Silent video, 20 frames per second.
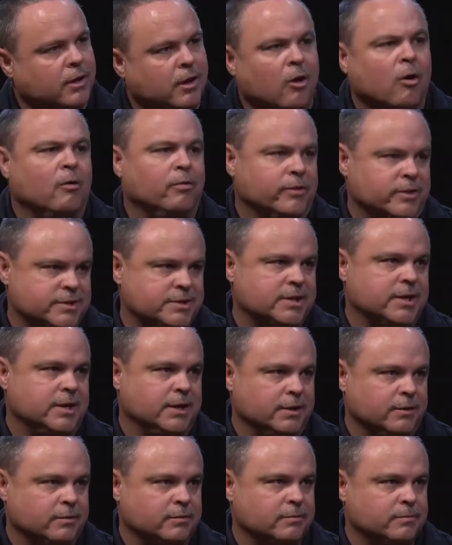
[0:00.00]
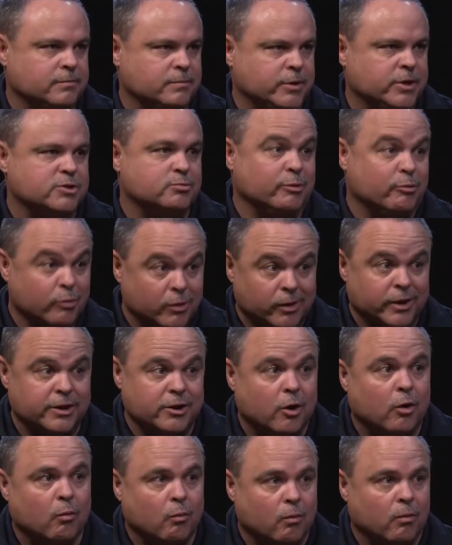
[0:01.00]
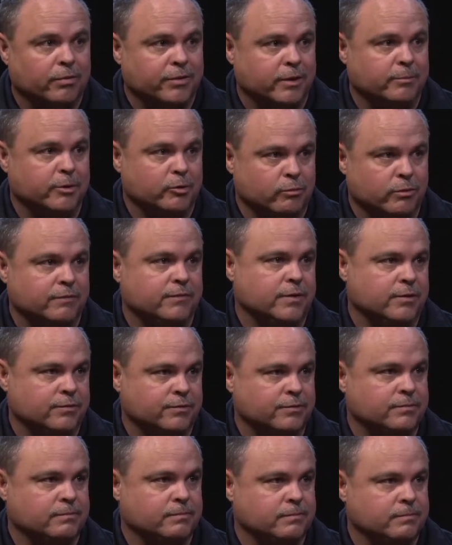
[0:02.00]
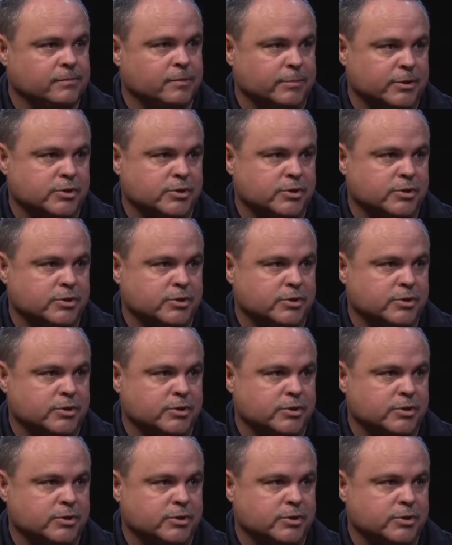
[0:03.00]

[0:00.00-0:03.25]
on the scene because we really don't want them to refuse to be